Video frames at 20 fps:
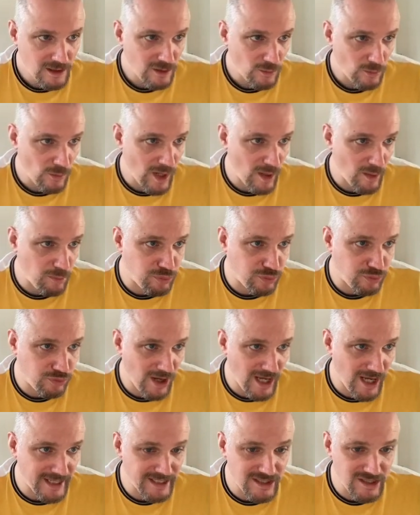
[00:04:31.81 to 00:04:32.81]
where
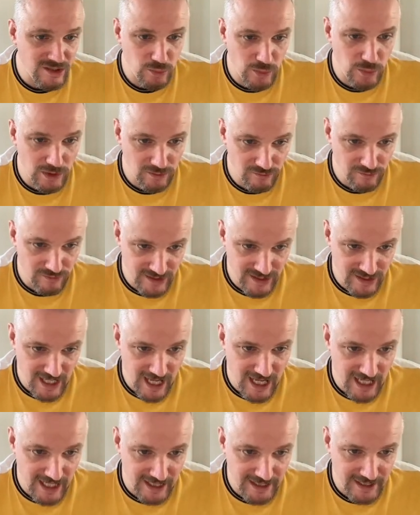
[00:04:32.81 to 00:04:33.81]
price will
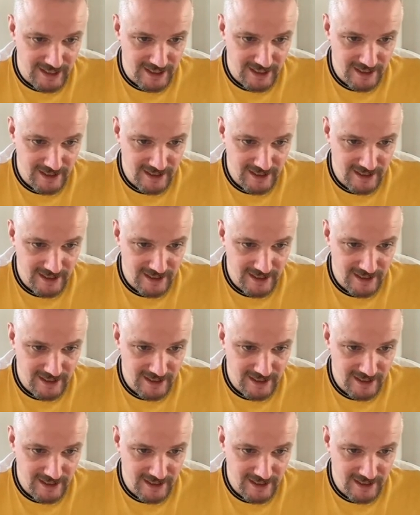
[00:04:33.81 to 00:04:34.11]
reside.